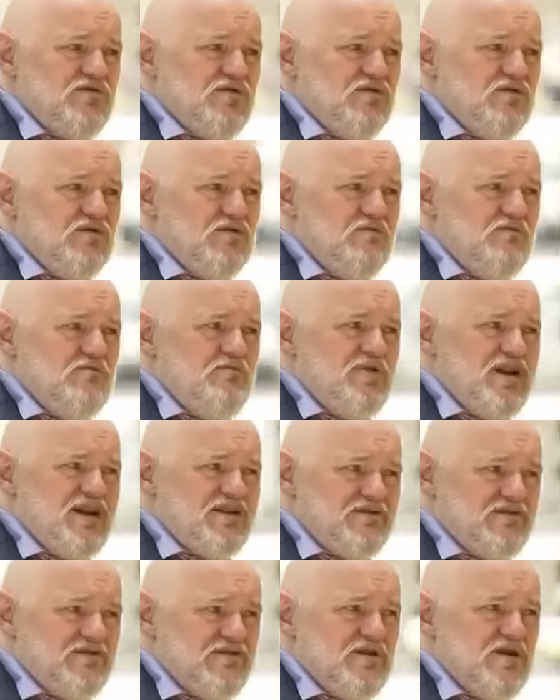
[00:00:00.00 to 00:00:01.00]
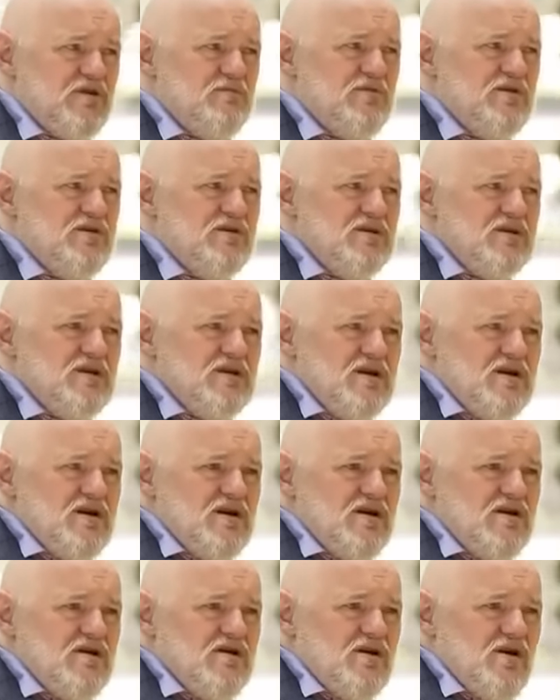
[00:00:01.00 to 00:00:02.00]
the platform
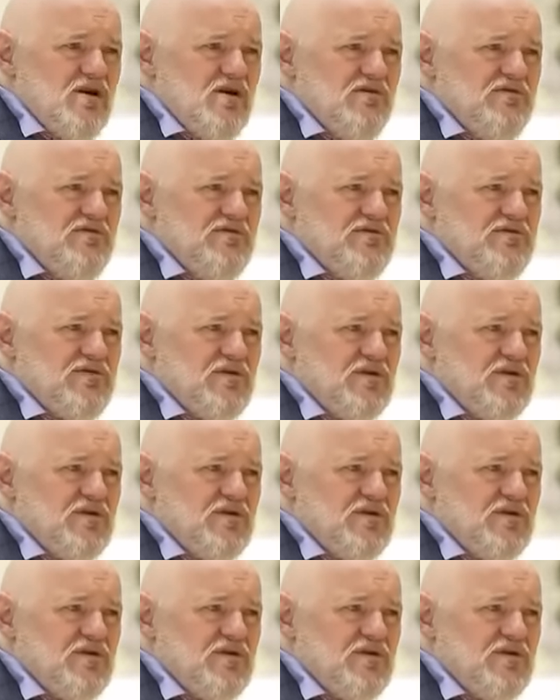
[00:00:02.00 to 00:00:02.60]
of